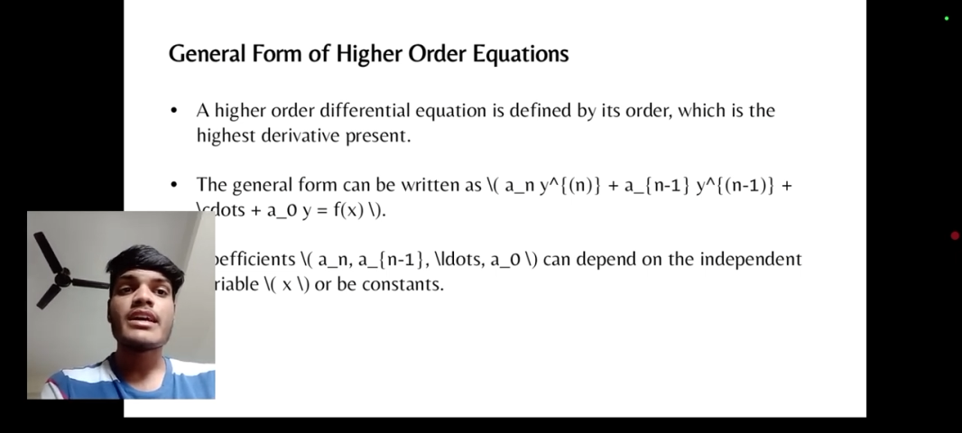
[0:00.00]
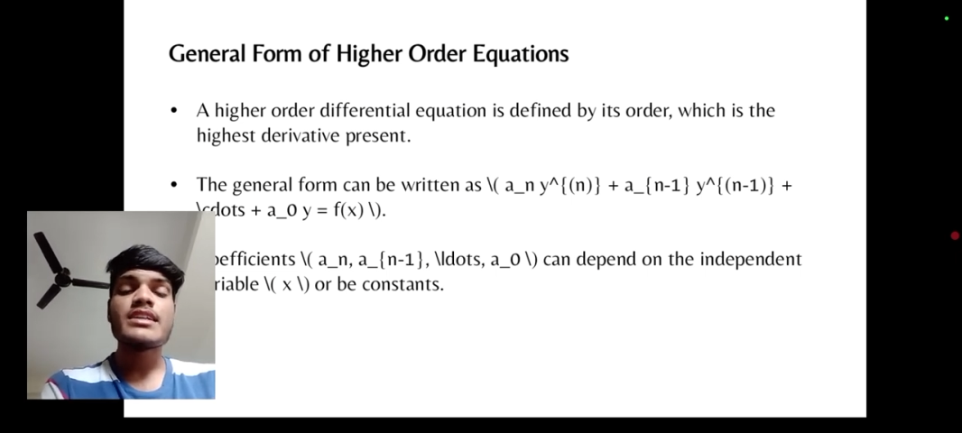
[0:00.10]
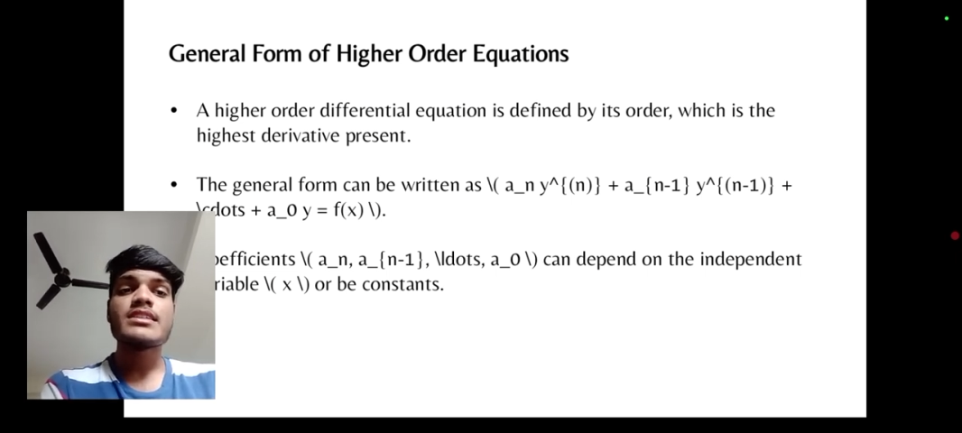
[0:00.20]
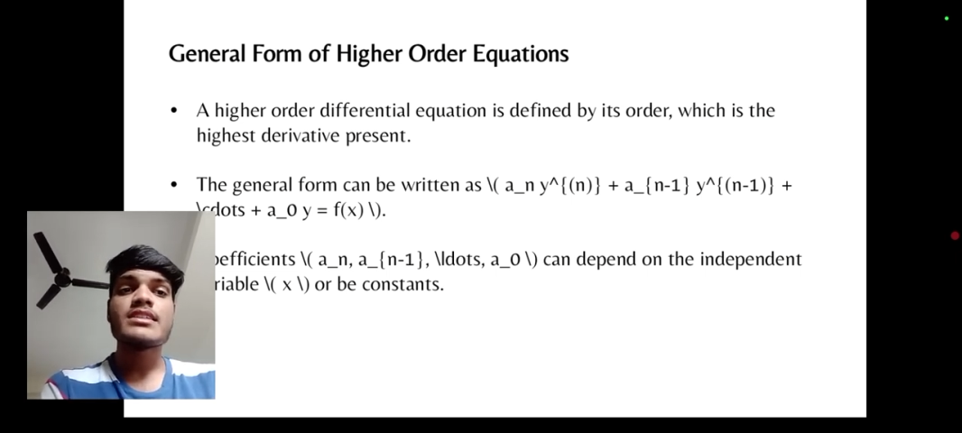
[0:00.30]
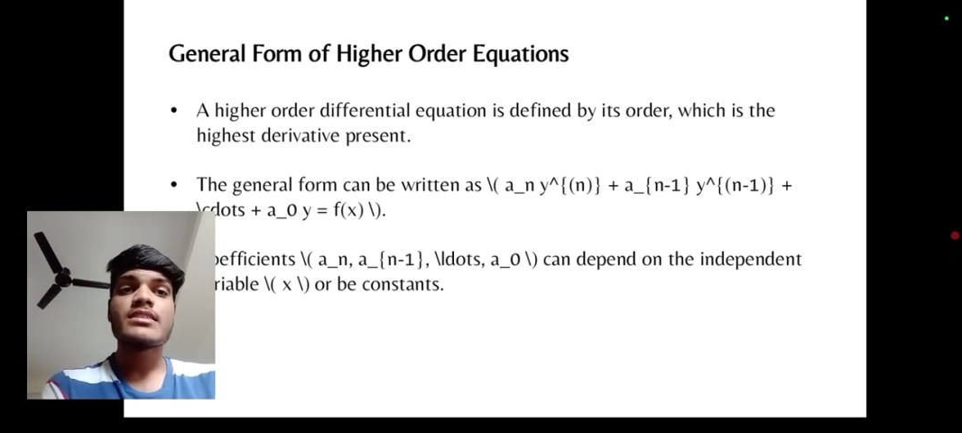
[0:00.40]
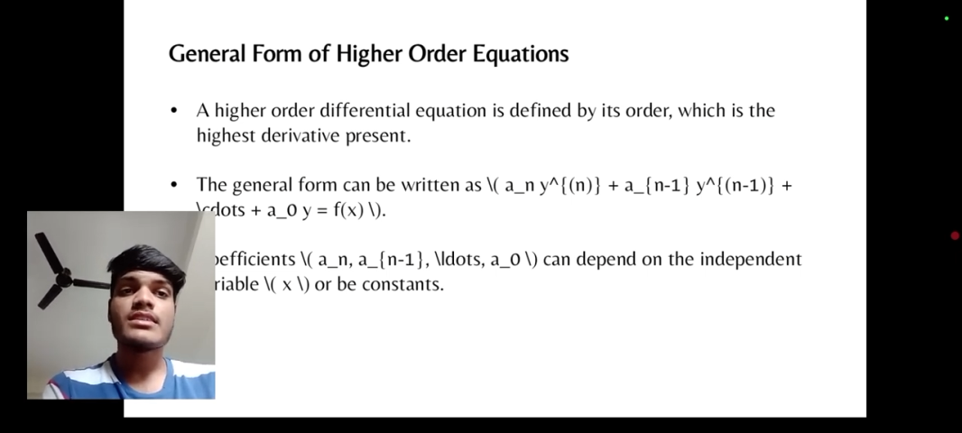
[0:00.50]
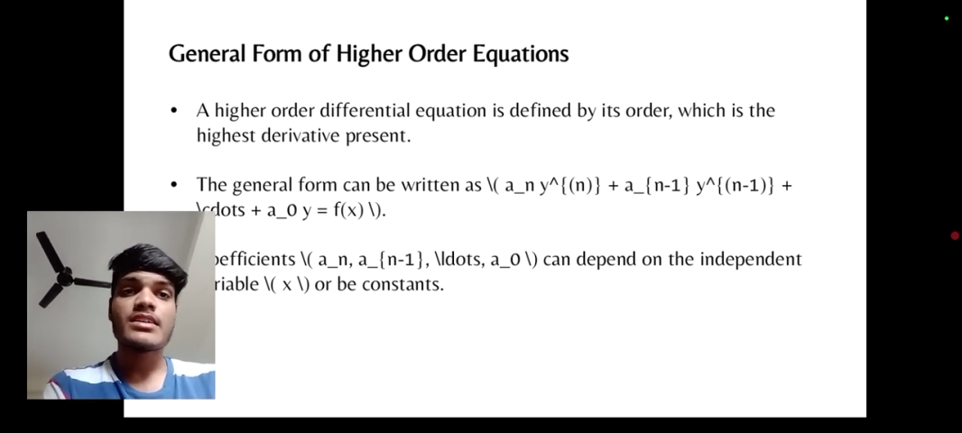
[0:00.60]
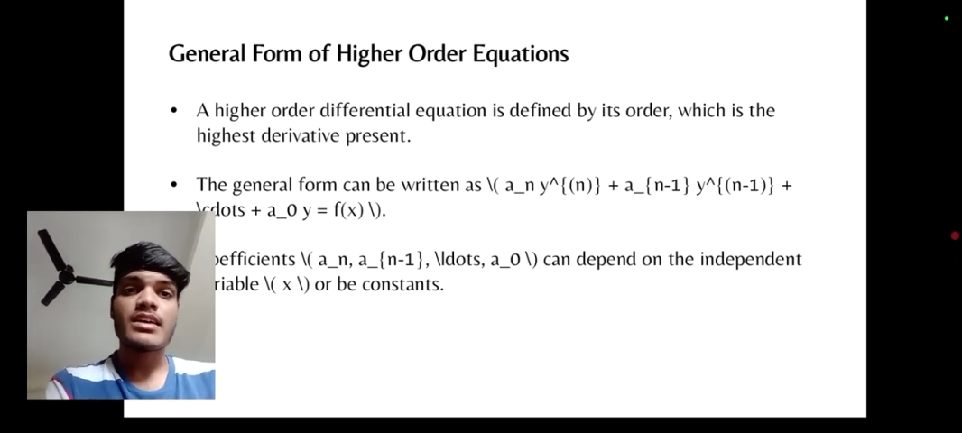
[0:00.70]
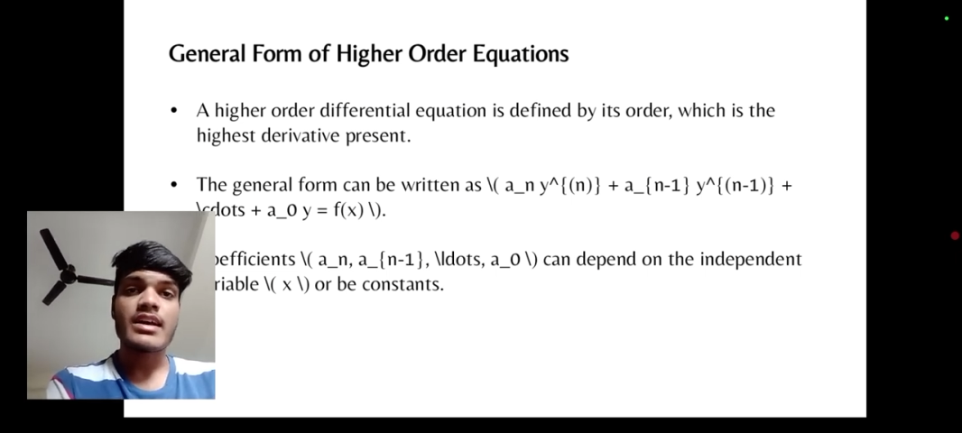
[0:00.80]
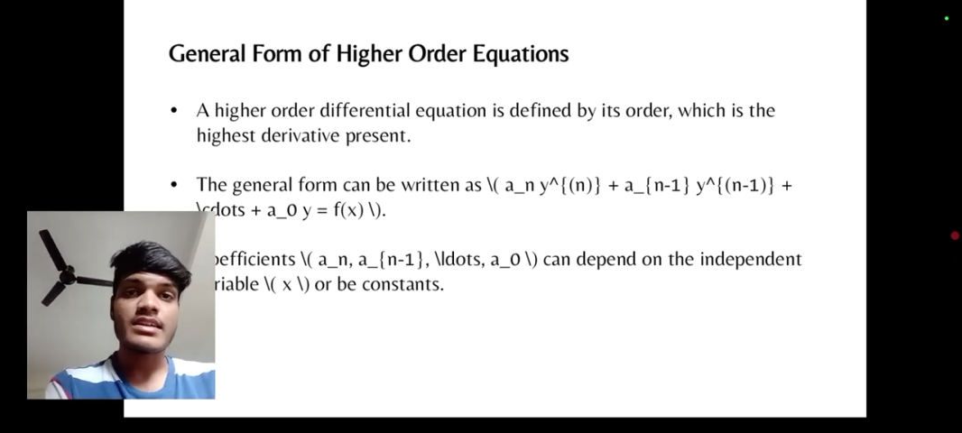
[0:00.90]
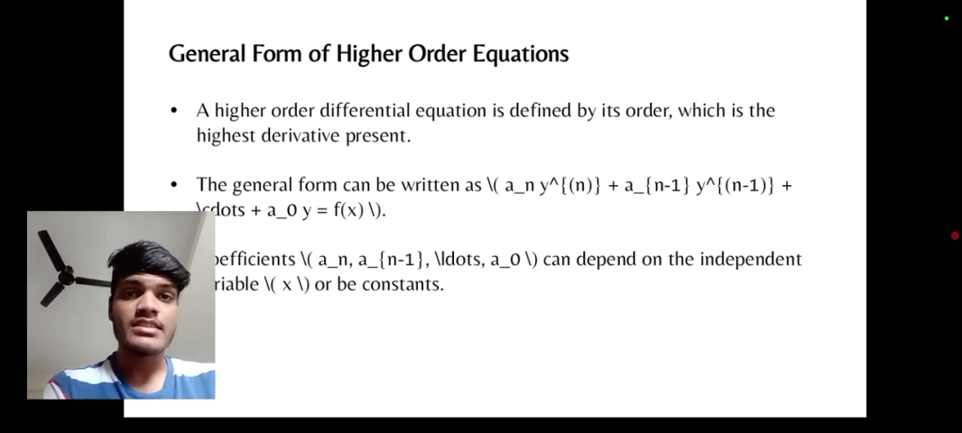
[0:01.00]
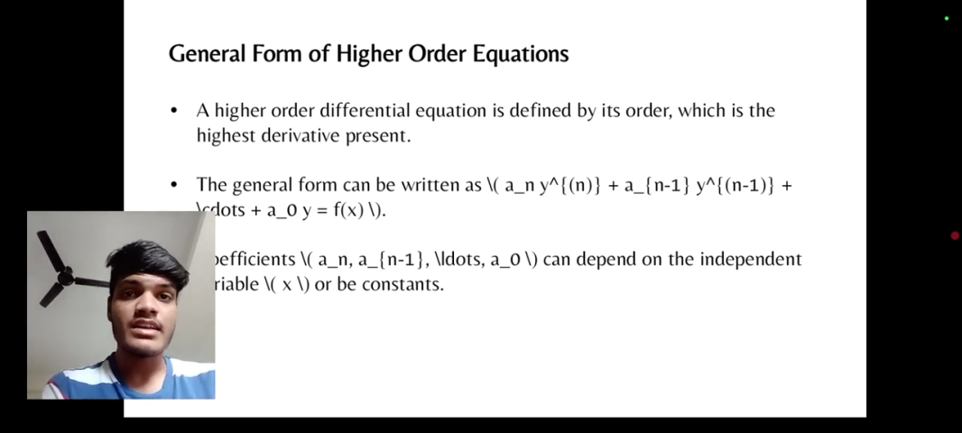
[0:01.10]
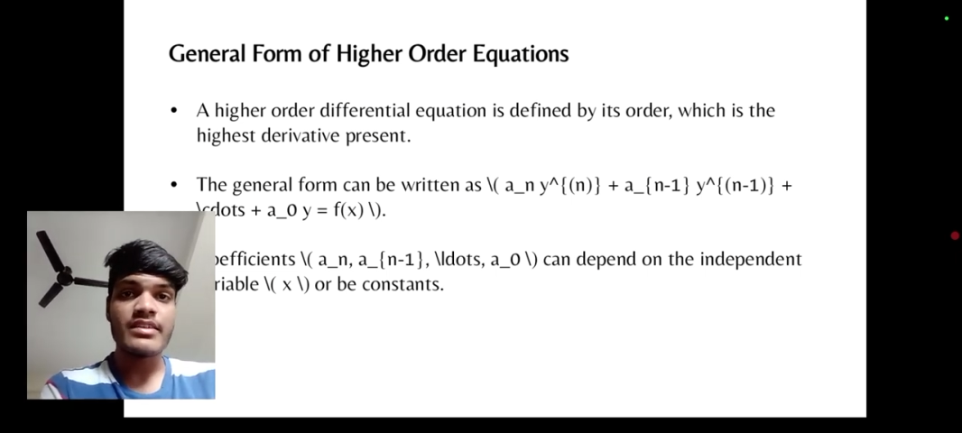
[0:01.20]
as